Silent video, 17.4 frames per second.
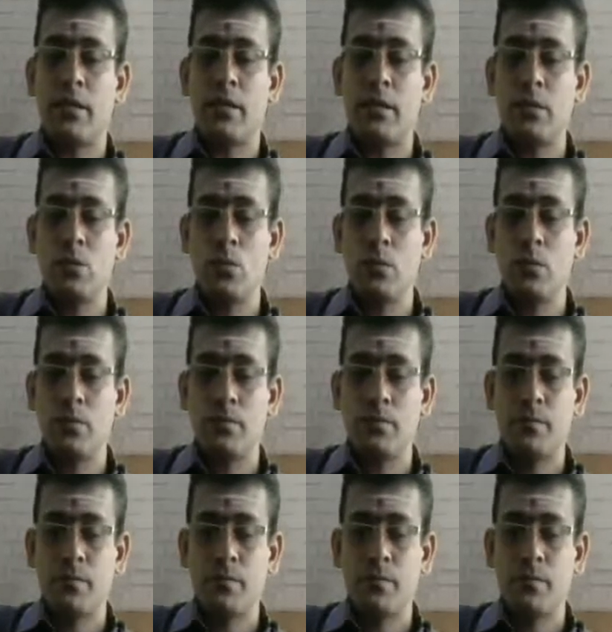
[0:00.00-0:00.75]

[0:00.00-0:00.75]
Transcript: So